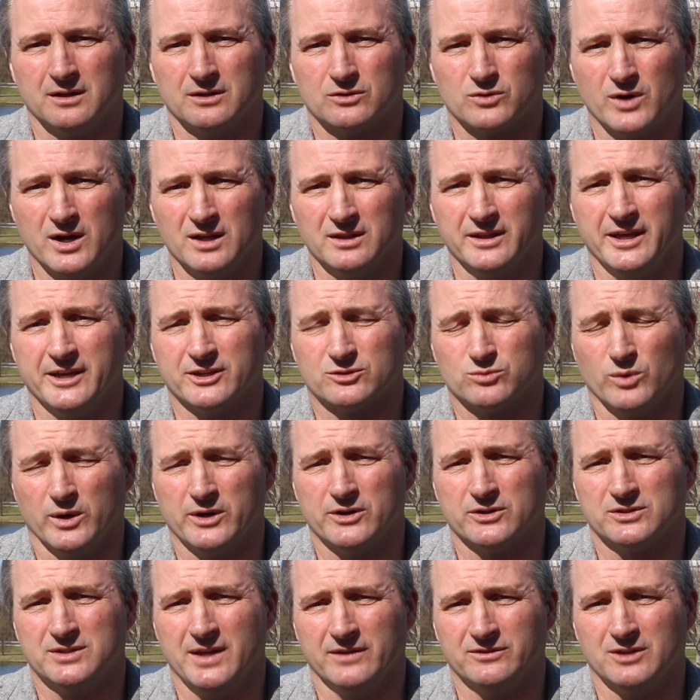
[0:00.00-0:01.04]
Great Lakes
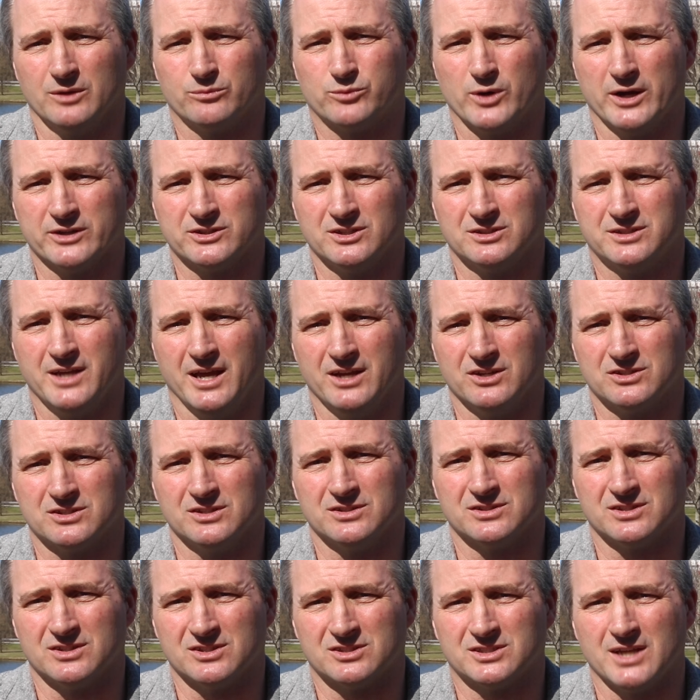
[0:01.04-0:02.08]
water safety presentations in